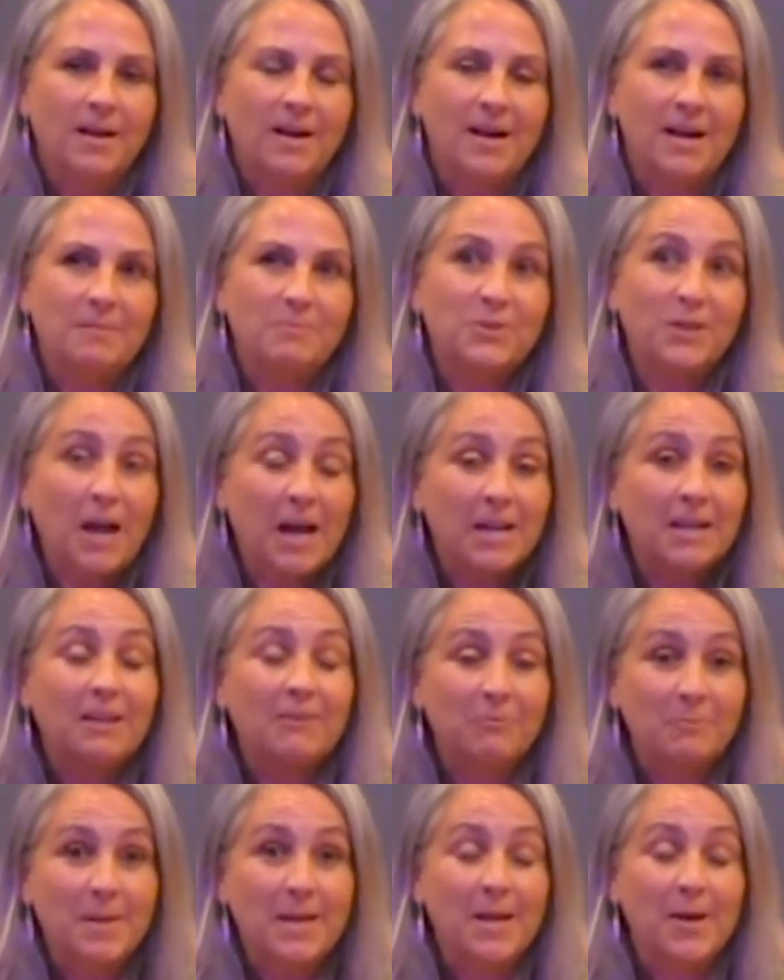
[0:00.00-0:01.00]
to kind of
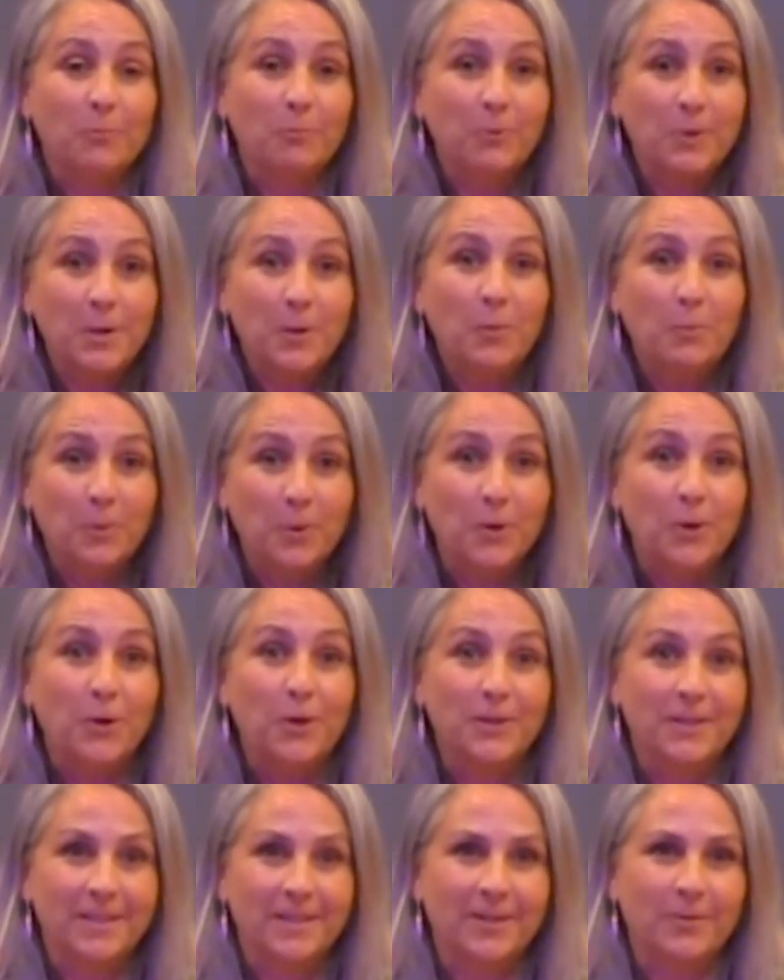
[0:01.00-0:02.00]
give me a real
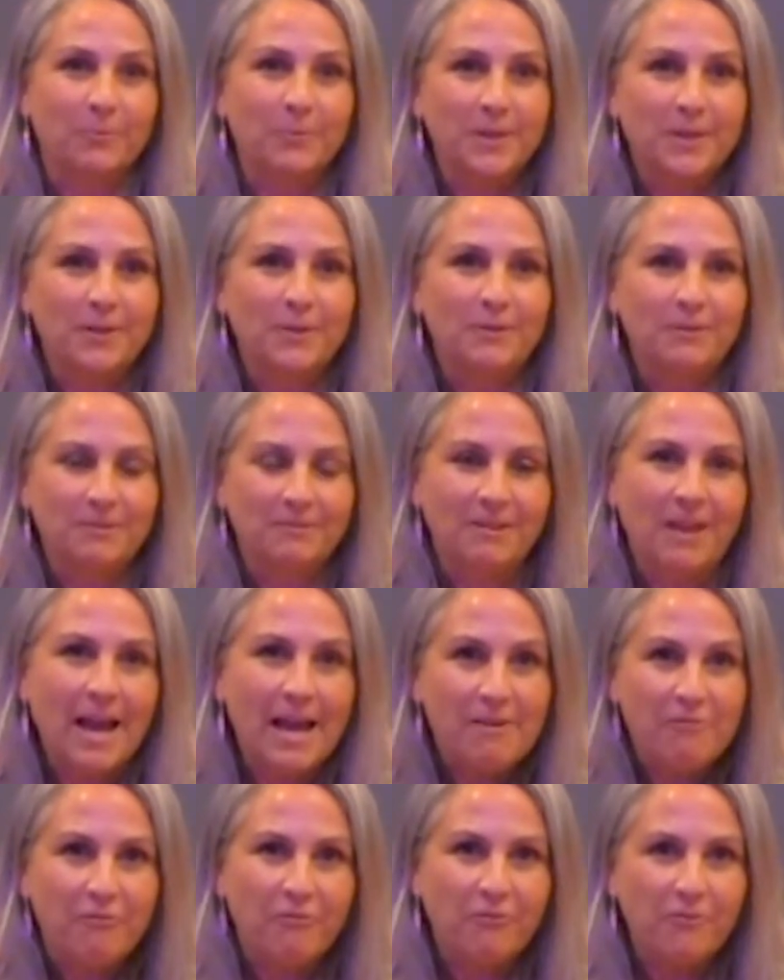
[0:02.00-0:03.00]
world and a real
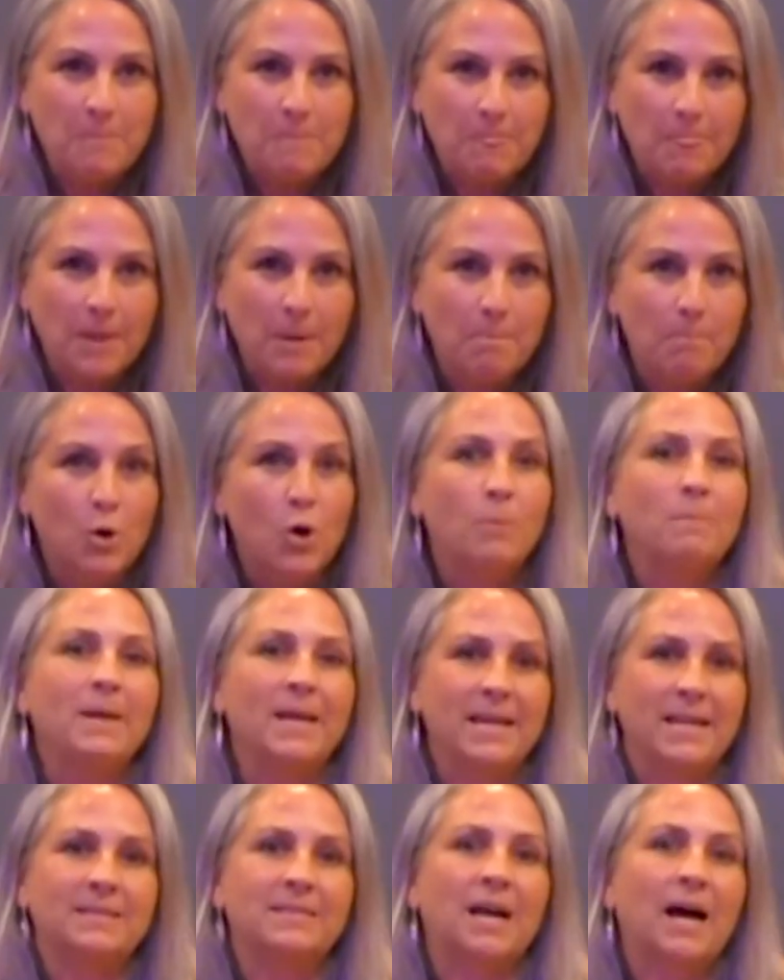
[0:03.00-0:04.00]
life
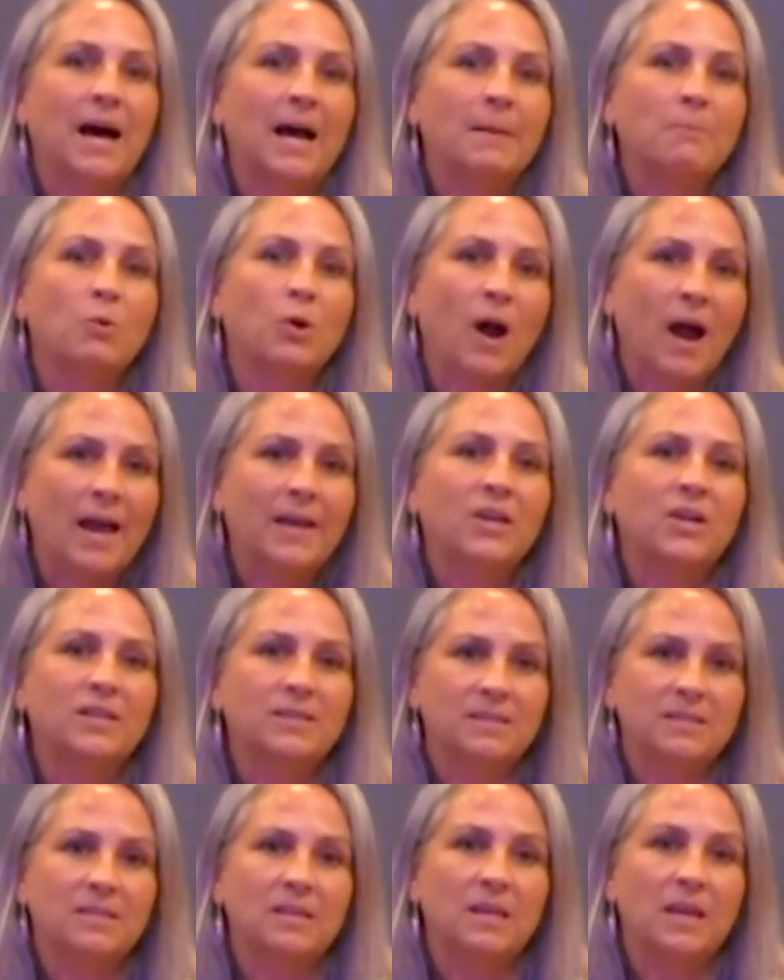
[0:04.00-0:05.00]
moment in time where I
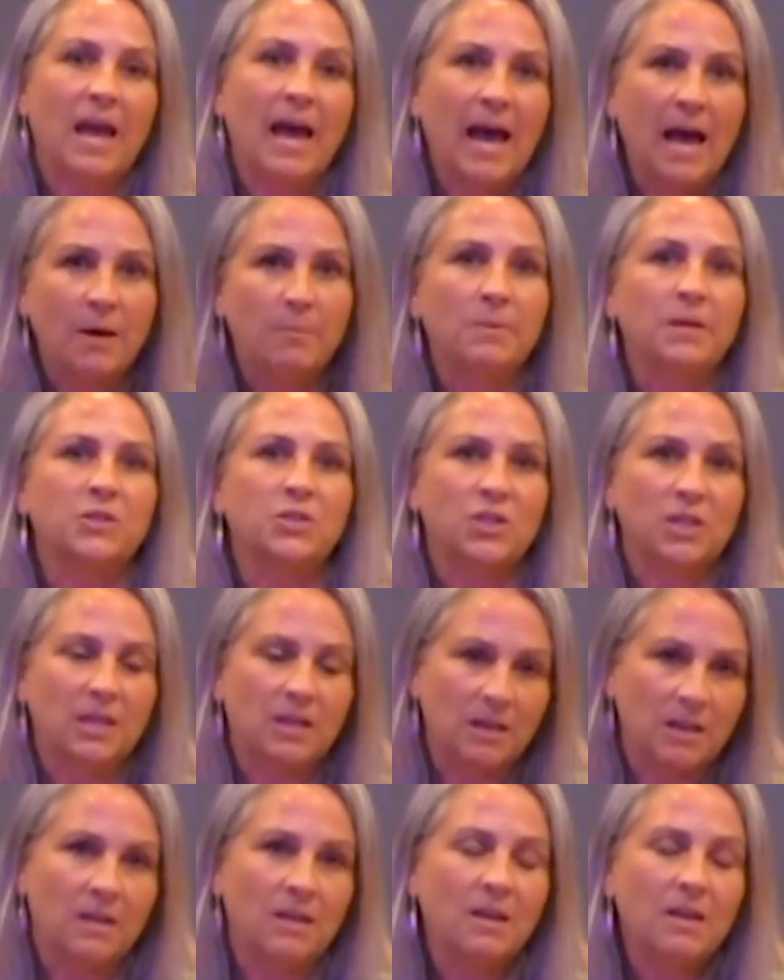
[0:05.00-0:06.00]
could see how much
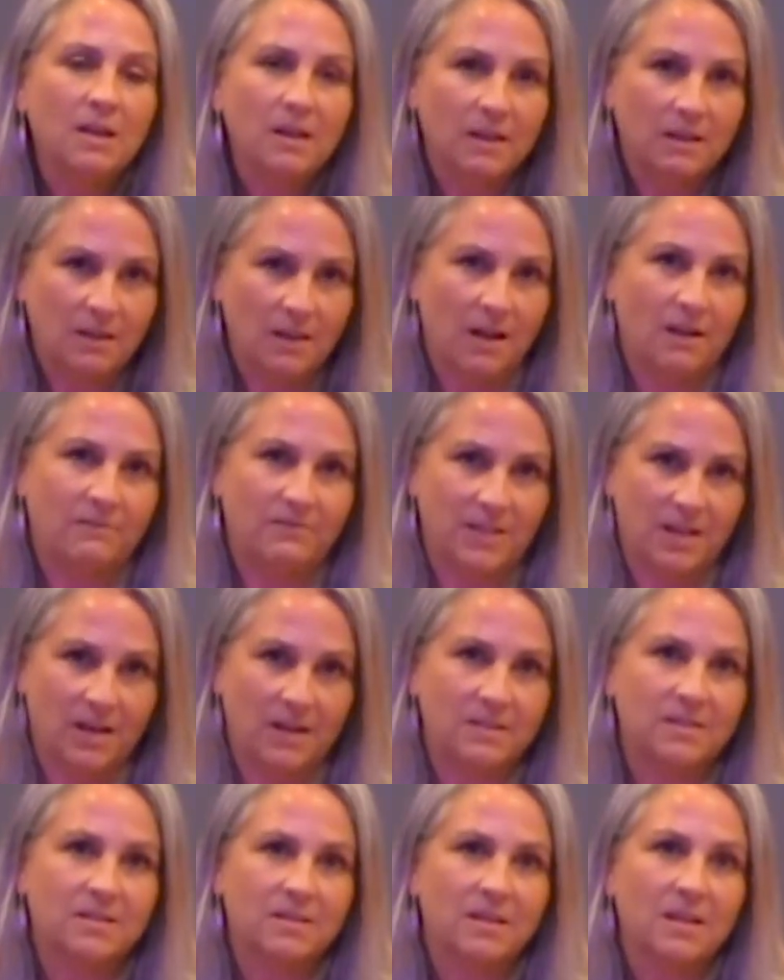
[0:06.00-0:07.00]
He loved
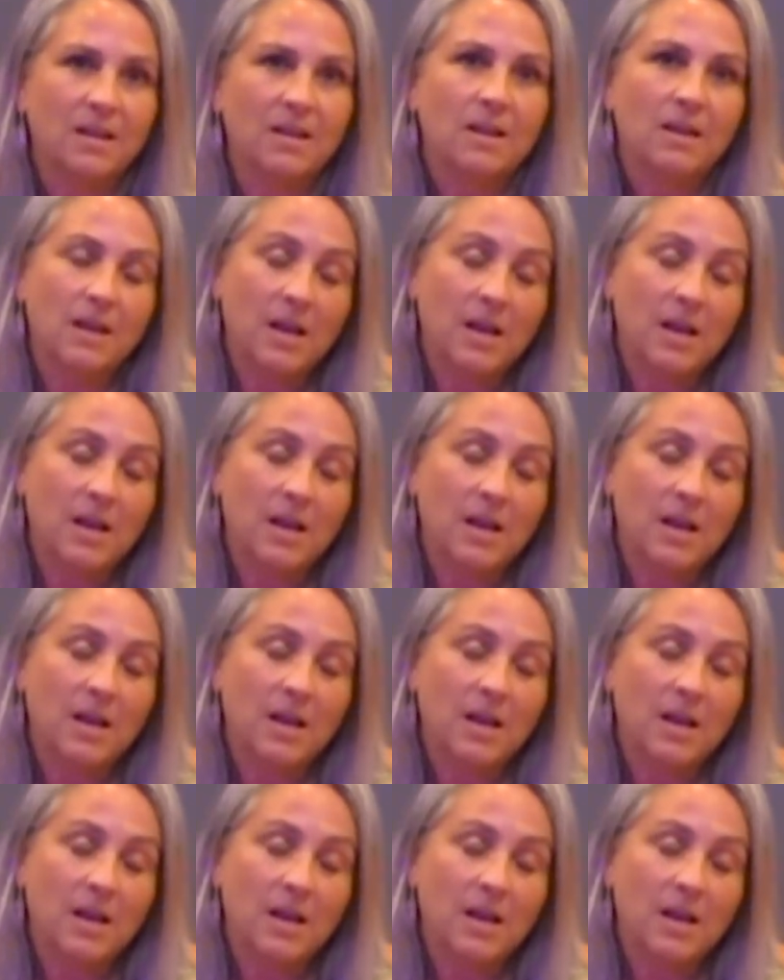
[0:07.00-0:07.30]
us,